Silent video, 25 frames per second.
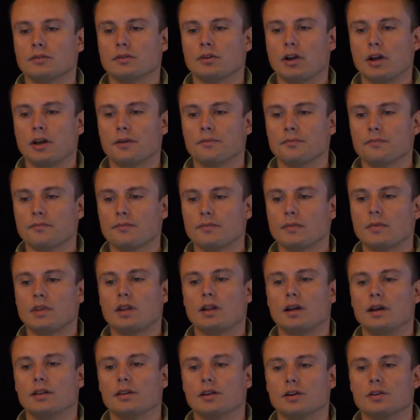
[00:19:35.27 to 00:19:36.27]
right?
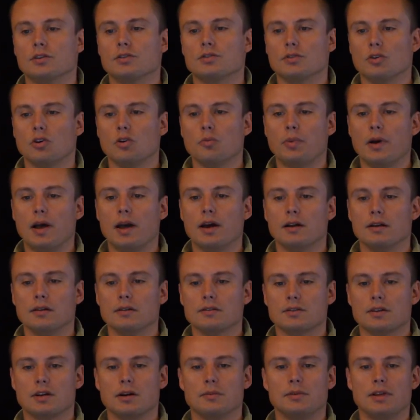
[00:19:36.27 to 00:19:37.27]
And the control
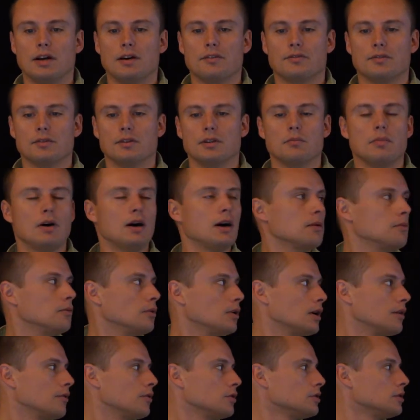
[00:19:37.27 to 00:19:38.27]
panels come down from the bottom,
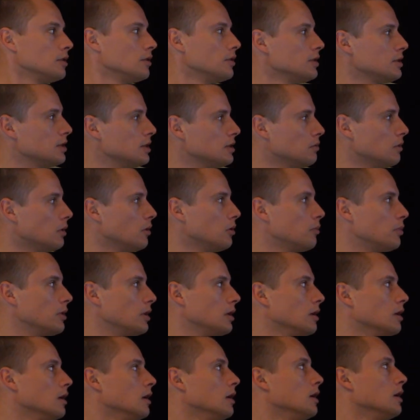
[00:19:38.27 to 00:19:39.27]
whatever. So this is what would
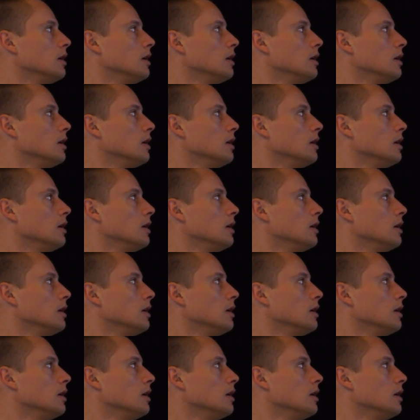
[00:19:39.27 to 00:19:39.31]
be